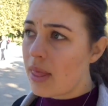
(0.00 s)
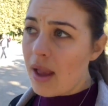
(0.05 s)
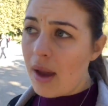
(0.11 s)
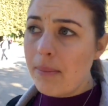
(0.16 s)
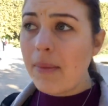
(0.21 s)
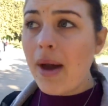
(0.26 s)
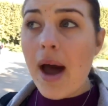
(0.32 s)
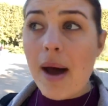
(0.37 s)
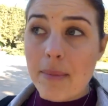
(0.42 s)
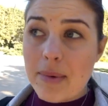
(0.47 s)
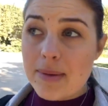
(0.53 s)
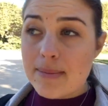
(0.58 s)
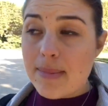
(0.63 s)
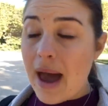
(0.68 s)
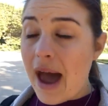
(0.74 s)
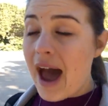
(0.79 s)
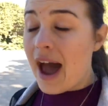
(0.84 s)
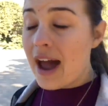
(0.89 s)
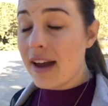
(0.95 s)
I'm coming
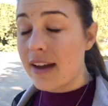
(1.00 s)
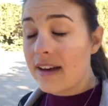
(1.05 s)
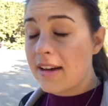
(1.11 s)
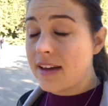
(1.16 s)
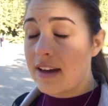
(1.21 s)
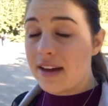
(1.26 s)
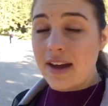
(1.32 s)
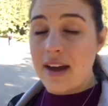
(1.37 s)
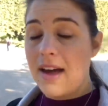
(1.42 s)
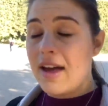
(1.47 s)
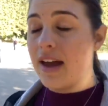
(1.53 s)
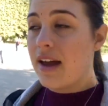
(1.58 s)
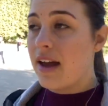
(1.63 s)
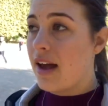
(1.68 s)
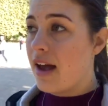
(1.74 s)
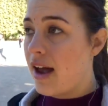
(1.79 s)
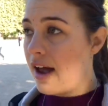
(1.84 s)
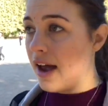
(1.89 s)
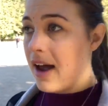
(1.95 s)
back
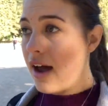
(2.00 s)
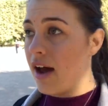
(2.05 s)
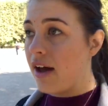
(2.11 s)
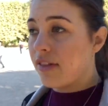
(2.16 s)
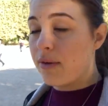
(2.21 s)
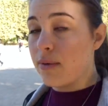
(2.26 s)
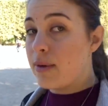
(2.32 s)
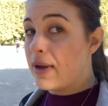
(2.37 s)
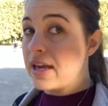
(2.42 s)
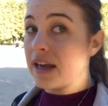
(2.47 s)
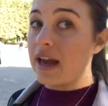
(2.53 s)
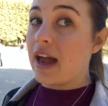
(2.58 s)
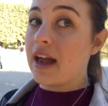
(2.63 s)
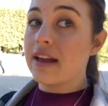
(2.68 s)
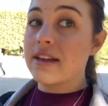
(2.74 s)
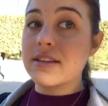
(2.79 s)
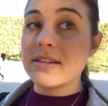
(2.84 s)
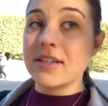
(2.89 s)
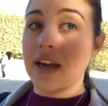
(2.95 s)
on the
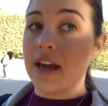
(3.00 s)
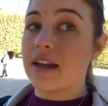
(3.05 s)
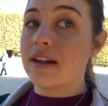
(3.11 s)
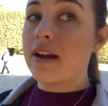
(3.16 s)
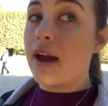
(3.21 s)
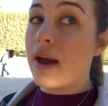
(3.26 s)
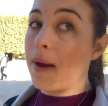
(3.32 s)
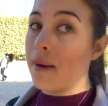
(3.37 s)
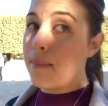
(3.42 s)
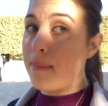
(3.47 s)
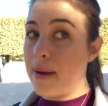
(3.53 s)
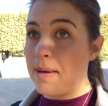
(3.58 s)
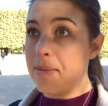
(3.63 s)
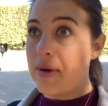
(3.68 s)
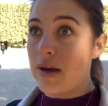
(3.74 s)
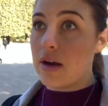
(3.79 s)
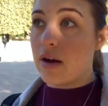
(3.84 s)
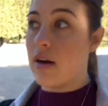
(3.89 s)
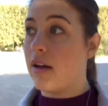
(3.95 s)
weekend and
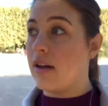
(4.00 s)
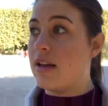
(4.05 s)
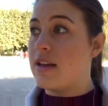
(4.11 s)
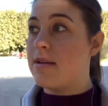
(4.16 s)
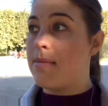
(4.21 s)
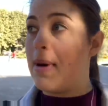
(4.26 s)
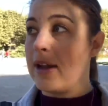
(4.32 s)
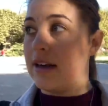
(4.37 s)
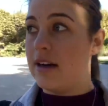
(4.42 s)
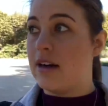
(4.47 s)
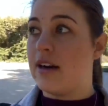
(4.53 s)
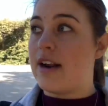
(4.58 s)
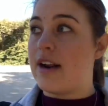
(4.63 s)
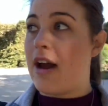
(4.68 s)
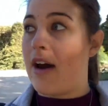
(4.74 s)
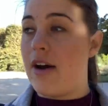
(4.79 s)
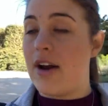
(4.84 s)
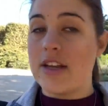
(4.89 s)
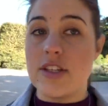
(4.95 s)
maybe early depending on
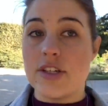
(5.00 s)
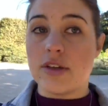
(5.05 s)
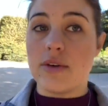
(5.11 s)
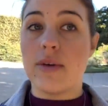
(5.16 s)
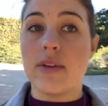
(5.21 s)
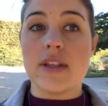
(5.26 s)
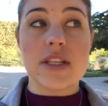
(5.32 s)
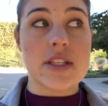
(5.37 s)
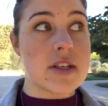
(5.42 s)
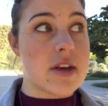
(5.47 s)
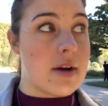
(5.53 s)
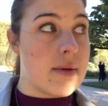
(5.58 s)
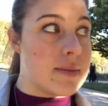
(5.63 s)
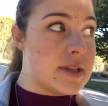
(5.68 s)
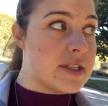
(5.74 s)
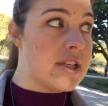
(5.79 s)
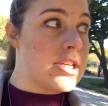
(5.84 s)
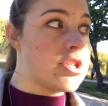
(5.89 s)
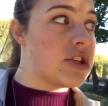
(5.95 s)
how I do in this
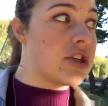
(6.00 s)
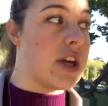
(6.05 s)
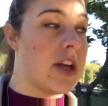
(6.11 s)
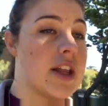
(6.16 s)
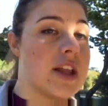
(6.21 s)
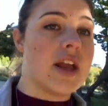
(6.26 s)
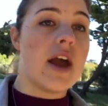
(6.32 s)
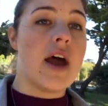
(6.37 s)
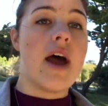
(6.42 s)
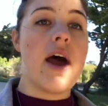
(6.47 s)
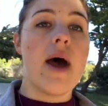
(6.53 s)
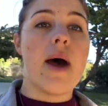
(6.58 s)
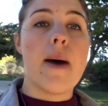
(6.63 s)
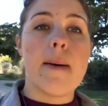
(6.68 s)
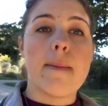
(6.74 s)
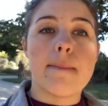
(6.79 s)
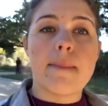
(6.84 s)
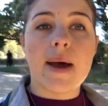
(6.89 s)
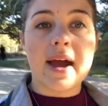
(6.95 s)
competition,
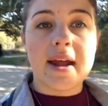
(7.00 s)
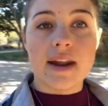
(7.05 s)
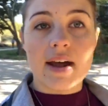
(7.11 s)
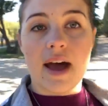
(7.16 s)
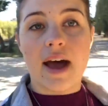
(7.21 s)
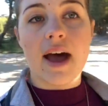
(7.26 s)
but